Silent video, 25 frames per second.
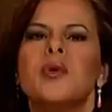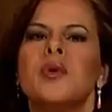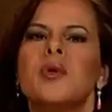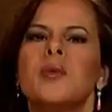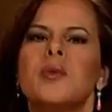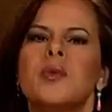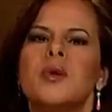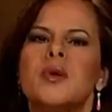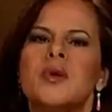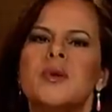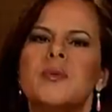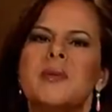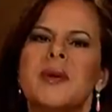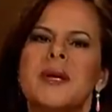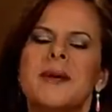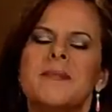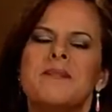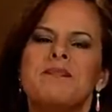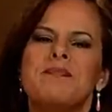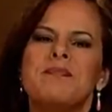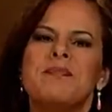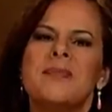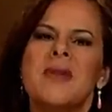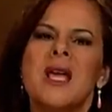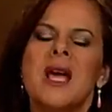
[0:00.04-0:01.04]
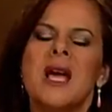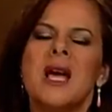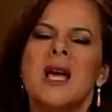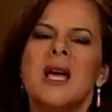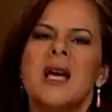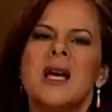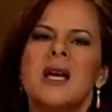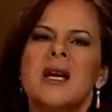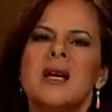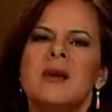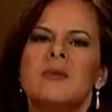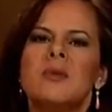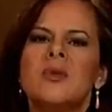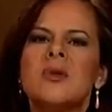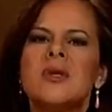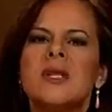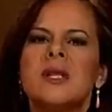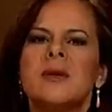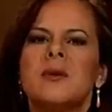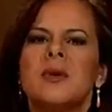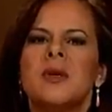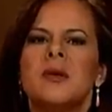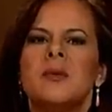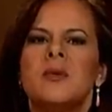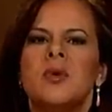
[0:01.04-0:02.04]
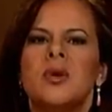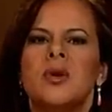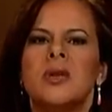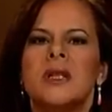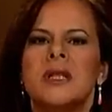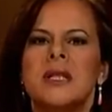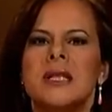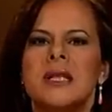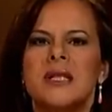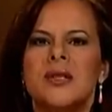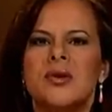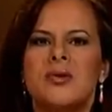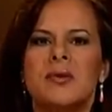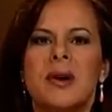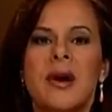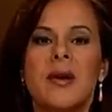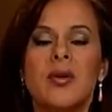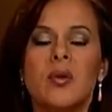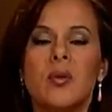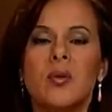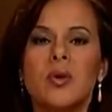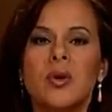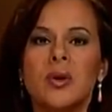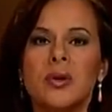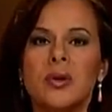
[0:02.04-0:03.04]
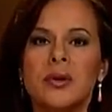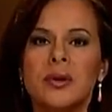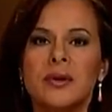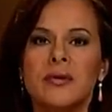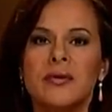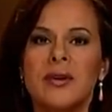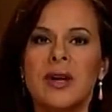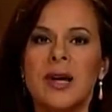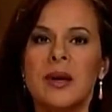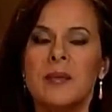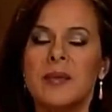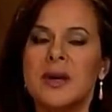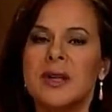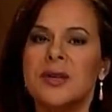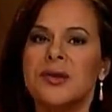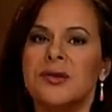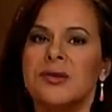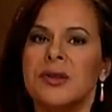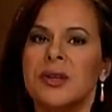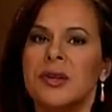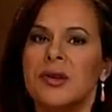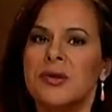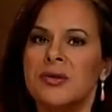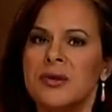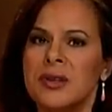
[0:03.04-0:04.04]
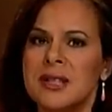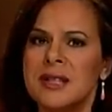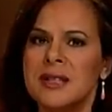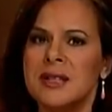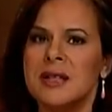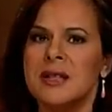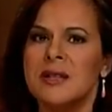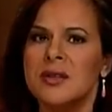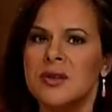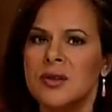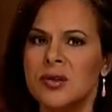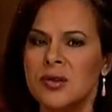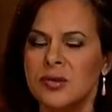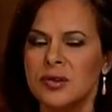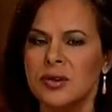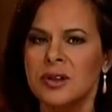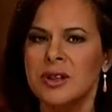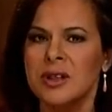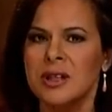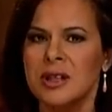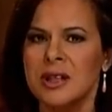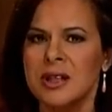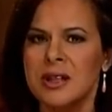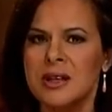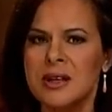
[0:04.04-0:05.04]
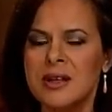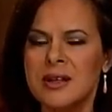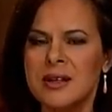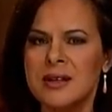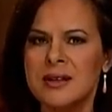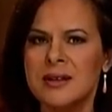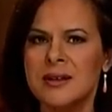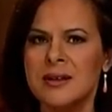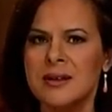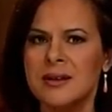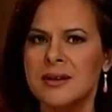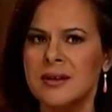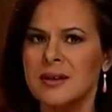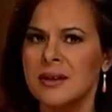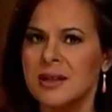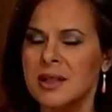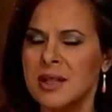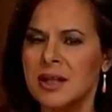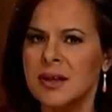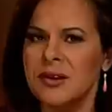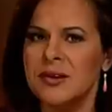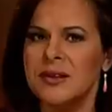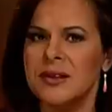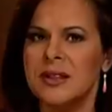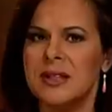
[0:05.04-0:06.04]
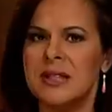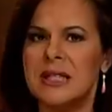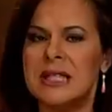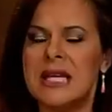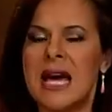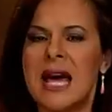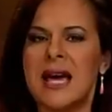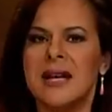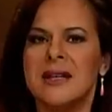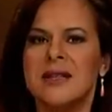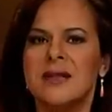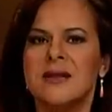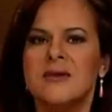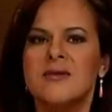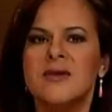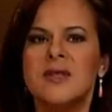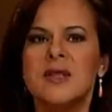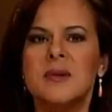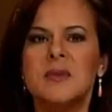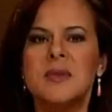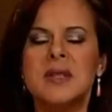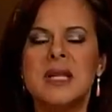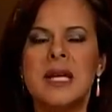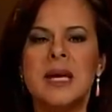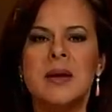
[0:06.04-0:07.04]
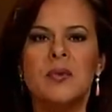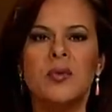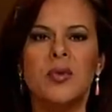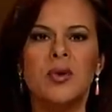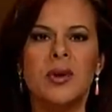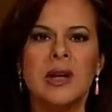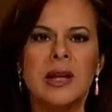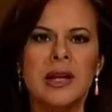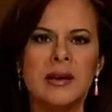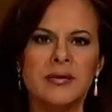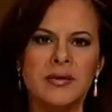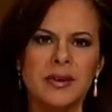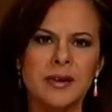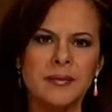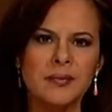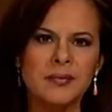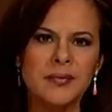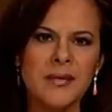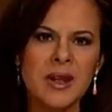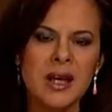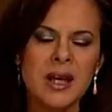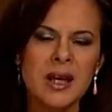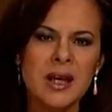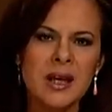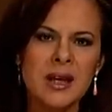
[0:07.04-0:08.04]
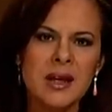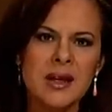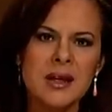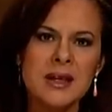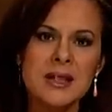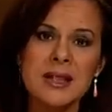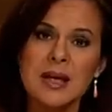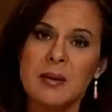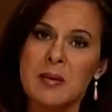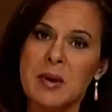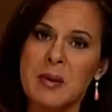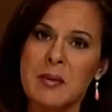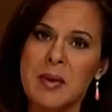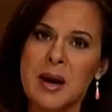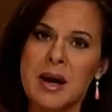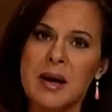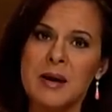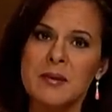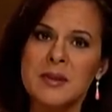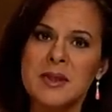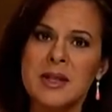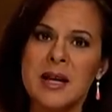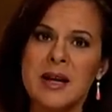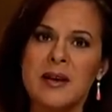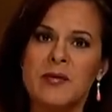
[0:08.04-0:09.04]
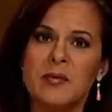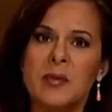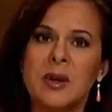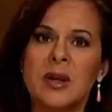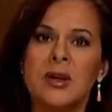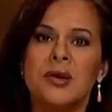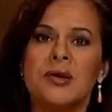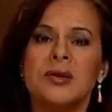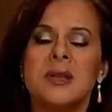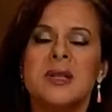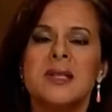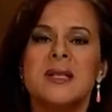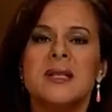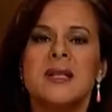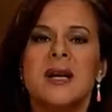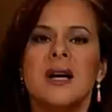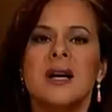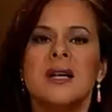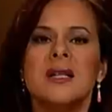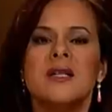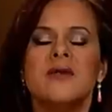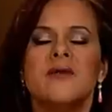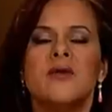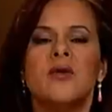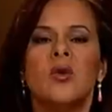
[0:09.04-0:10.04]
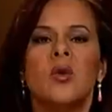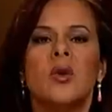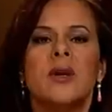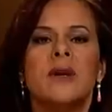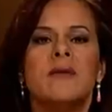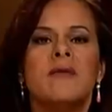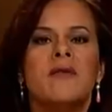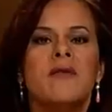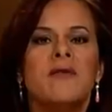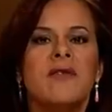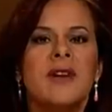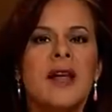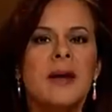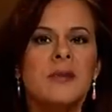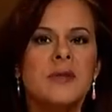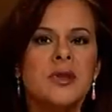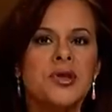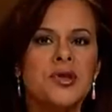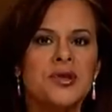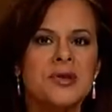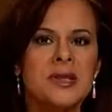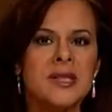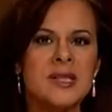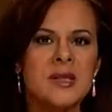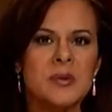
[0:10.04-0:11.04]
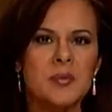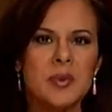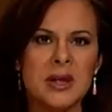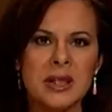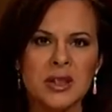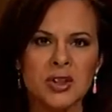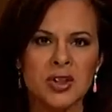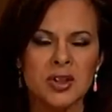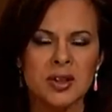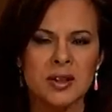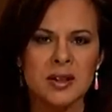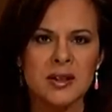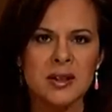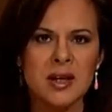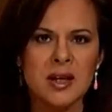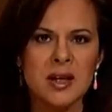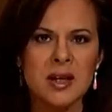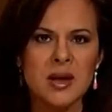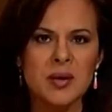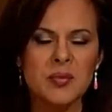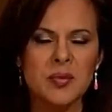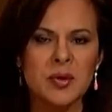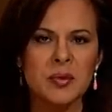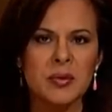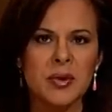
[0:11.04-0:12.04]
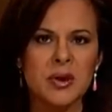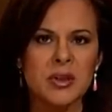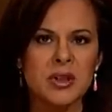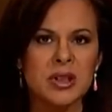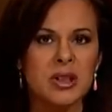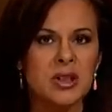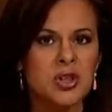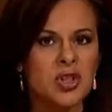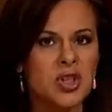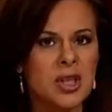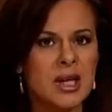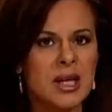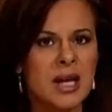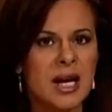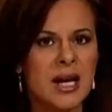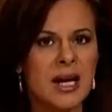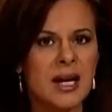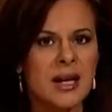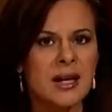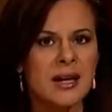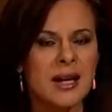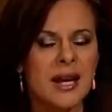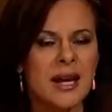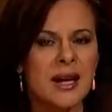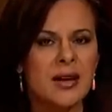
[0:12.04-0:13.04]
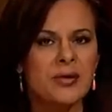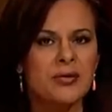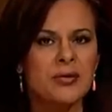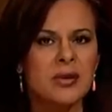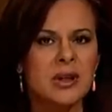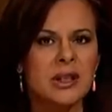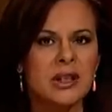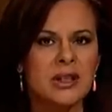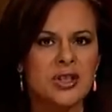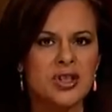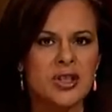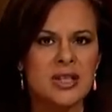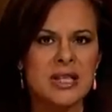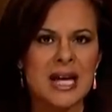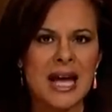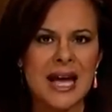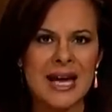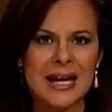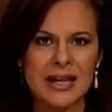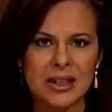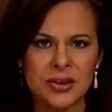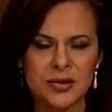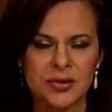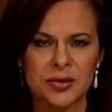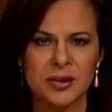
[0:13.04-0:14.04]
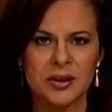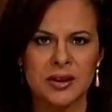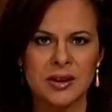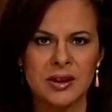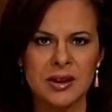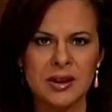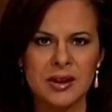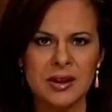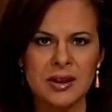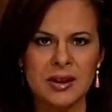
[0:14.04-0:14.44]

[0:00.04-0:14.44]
Port Moresby. Muslim communities around the world have come under increasing scrutiny since the terrorist attacks of September 11. Some imams have been criticised for inflammatory speeches promoting jihad and religious hatred.